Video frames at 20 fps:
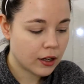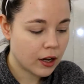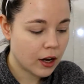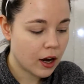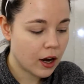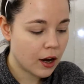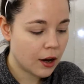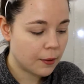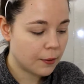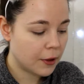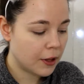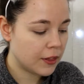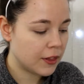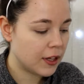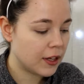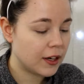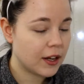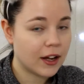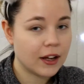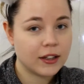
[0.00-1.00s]
And
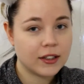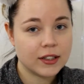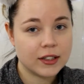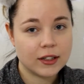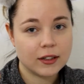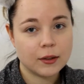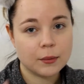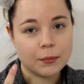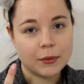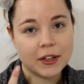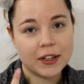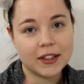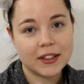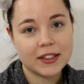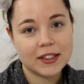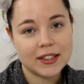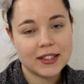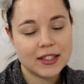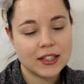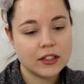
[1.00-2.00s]
then I did my
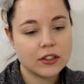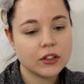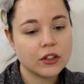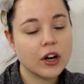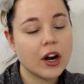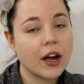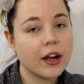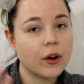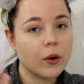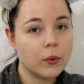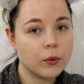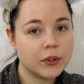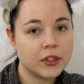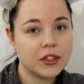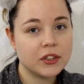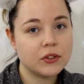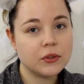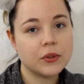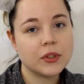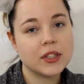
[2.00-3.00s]
concealer. I only
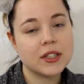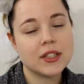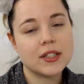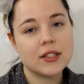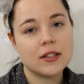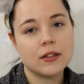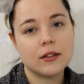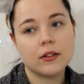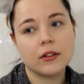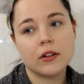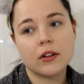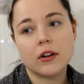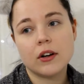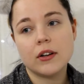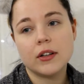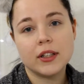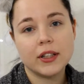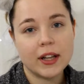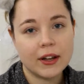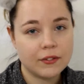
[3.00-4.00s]
do concealer
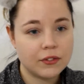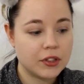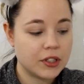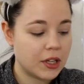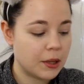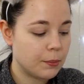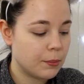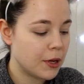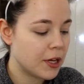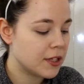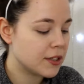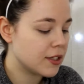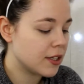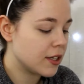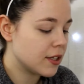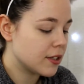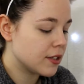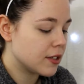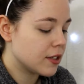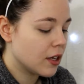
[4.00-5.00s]
on an everyday
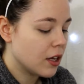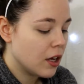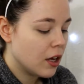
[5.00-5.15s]
basis.